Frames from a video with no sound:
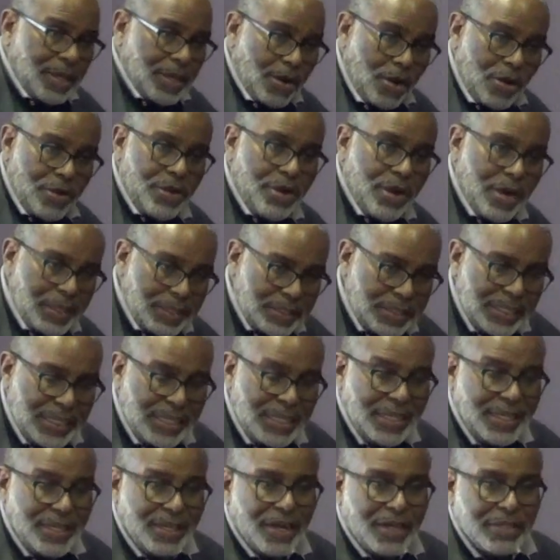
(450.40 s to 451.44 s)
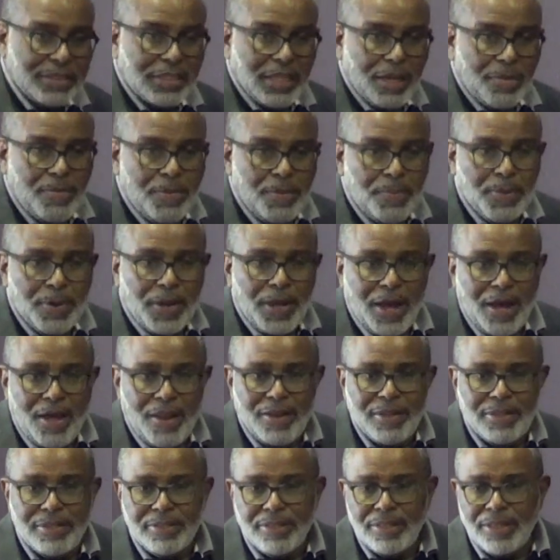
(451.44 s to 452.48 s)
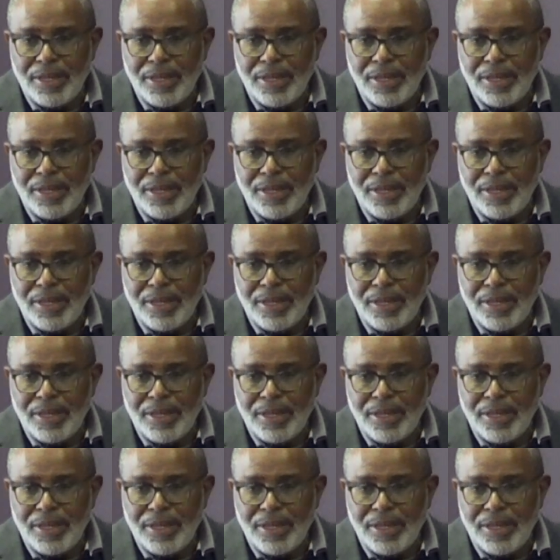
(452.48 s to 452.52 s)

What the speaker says: anointing, or some people call it